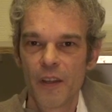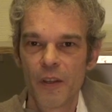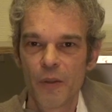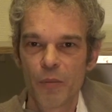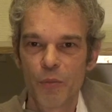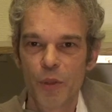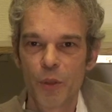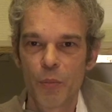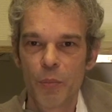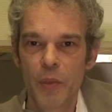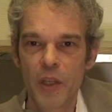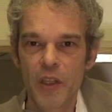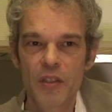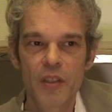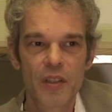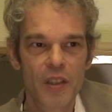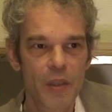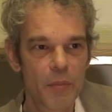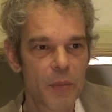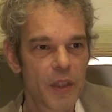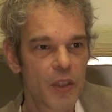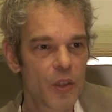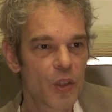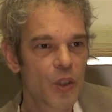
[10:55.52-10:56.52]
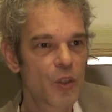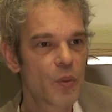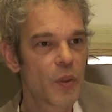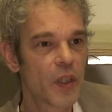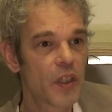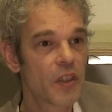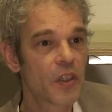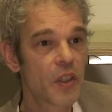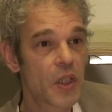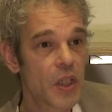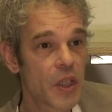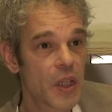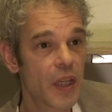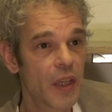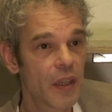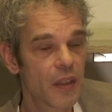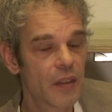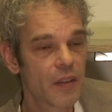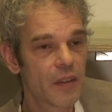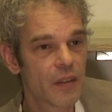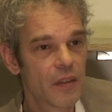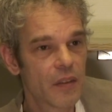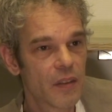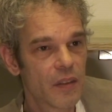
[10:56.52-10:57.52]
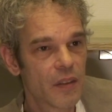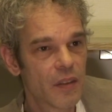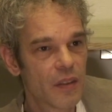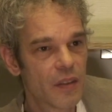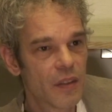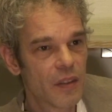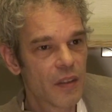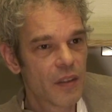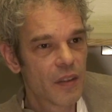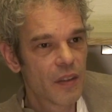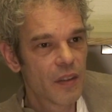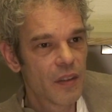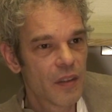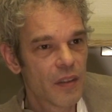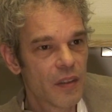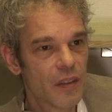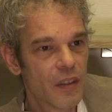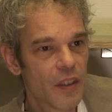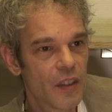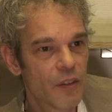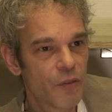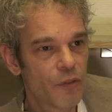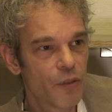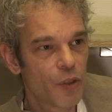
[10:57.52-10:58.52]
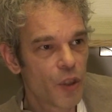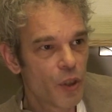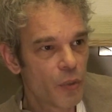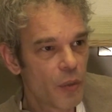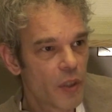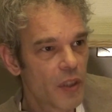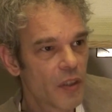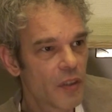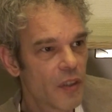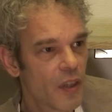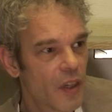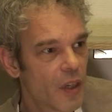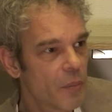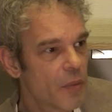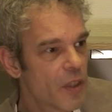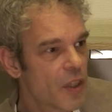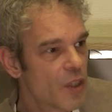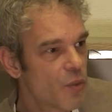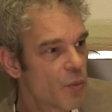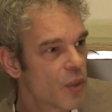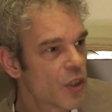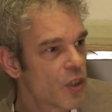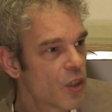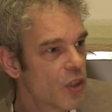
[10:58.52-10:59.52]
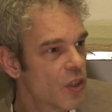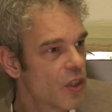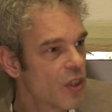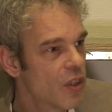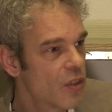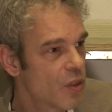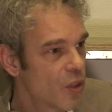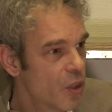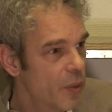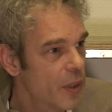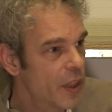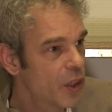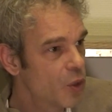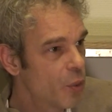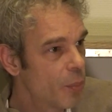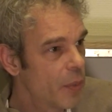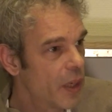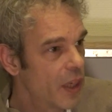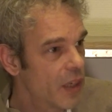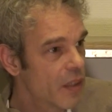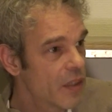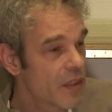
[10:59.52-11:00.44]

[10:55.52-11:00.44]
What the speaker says: But basically because we understand that following Dharma is what is going to make